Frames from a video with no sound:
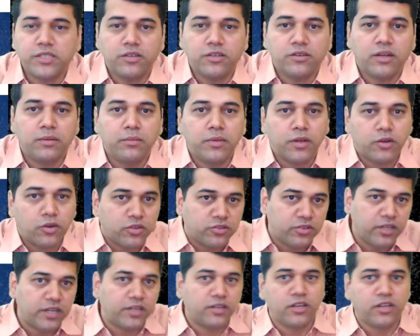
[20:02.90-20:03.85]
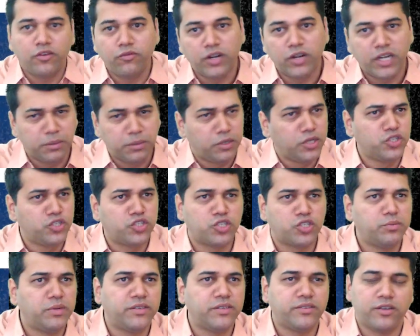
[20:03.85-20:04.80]
come across that convertible
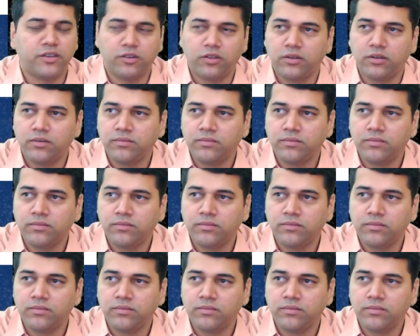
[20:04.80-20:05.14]
instruments and all.